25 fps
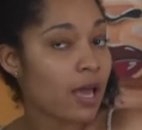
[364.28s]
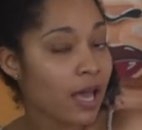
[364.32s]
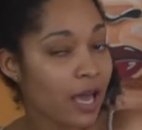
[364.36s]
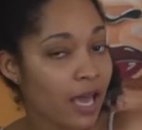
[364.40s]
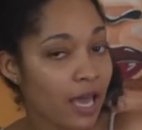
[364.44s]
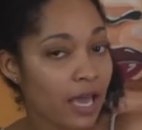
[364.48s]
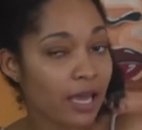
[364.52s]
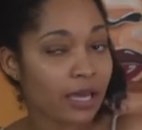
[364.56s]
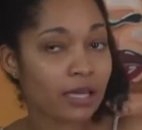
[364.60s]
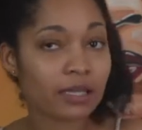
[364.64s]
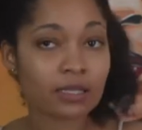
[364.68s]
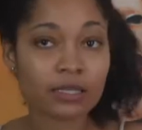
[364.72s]

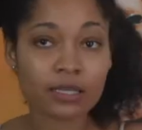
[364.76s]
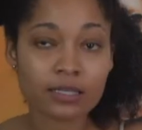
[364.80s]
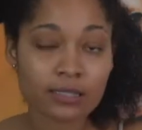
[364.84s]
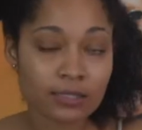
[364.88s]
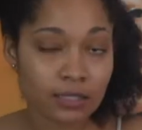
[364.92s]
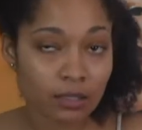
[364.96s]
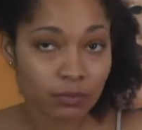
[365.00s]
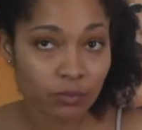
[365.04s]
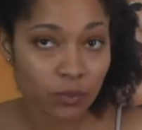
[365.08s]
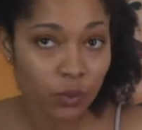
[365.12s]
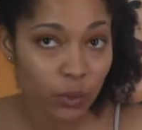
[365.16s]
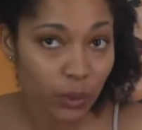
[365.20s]
and at
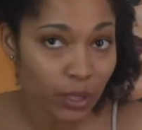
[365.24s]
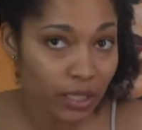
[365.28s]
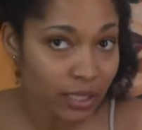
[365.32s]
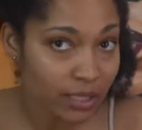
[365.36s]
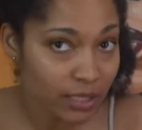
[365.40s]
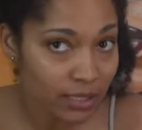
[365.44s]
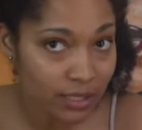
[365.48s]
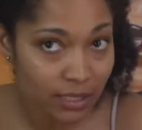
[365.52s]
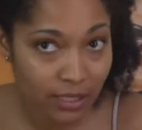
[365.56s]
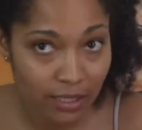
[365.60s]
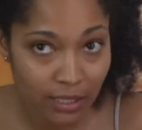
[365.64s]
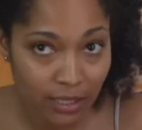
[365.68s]
some
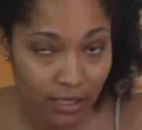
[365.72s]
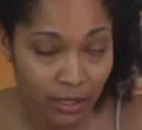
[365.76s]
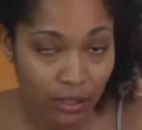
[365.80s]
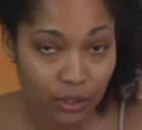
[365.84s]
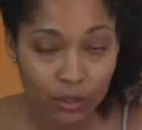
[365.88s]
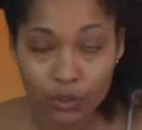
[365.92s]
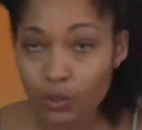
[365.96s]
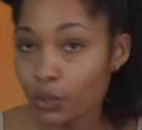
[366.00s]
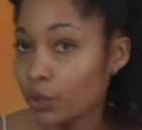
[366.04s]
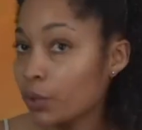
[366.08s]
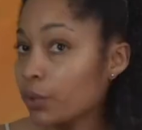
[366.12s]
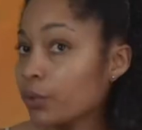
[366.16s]
point,
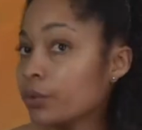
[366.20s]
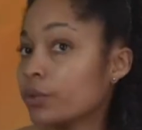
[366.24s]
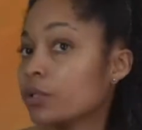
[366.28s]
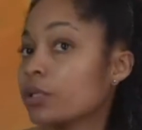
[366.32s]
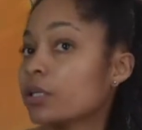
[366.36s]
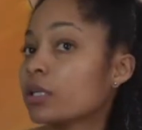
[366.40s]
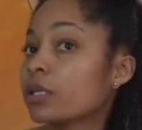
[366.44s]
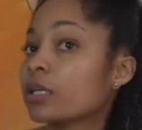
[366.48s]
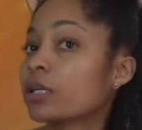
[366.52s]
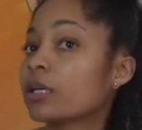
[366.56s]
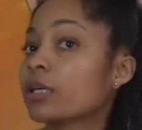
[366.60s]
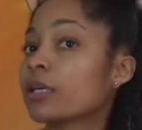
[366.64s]
you know,
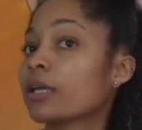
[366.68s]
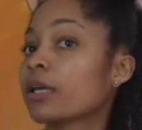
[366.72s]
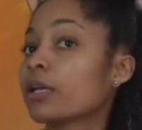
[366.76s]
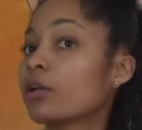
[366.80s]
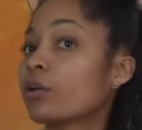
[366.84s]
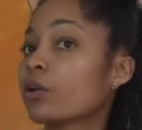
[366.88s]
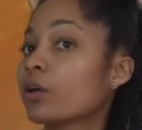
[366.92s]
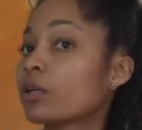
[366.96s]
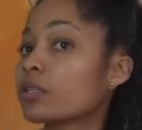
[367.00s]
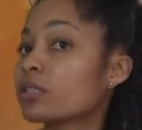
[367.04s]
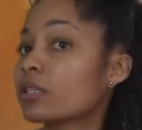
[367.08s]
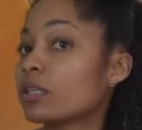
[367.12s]
get
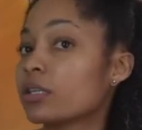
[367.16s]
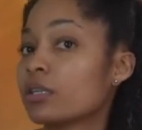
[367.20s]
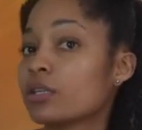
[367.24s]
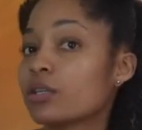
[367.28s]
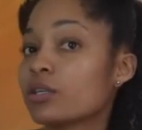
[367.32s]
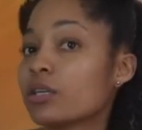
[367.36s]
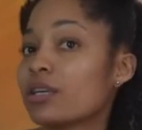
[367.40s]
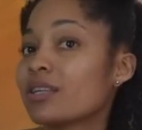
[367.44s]
knotted.